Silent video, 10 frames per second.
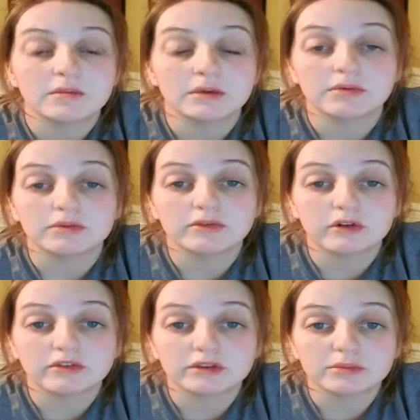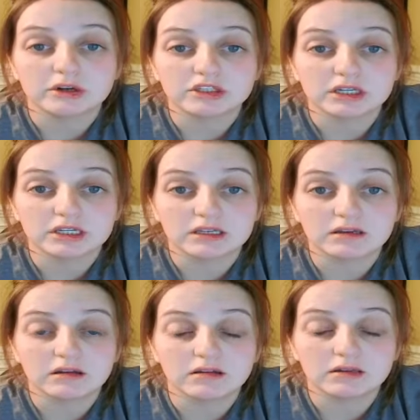people involved in the project
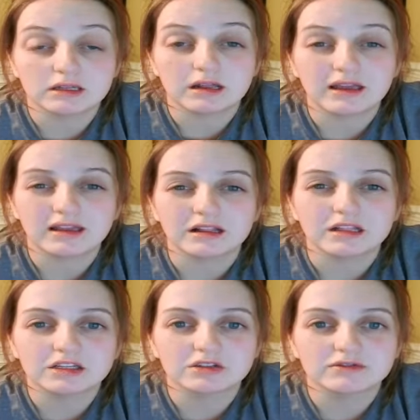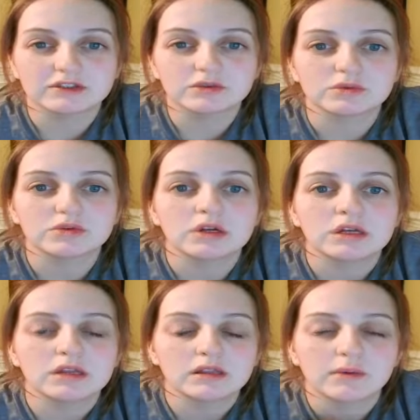get a clearer visual.
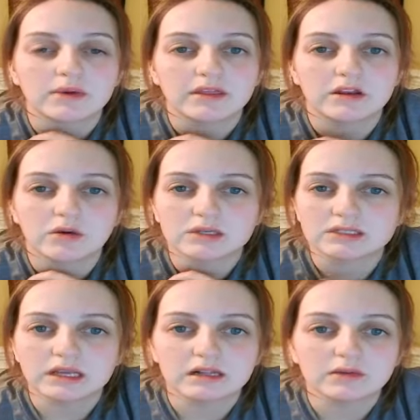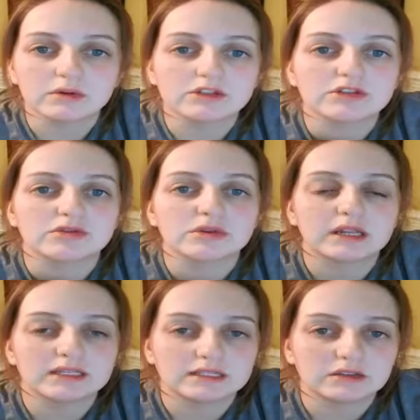That way they know exactly what to do,
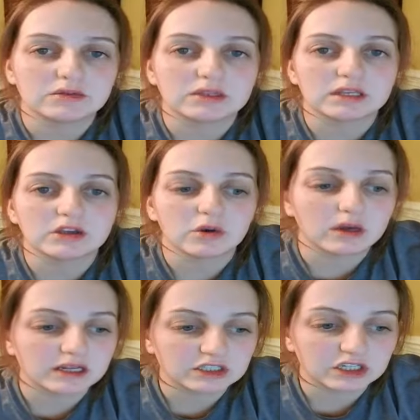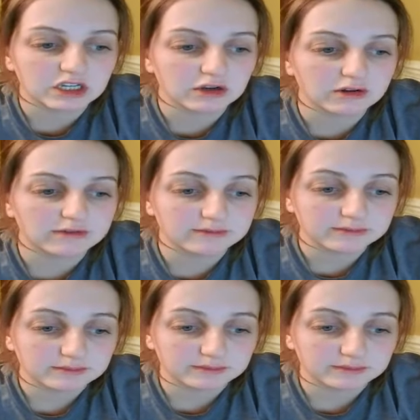and as they do it, they can go ahead and check it off.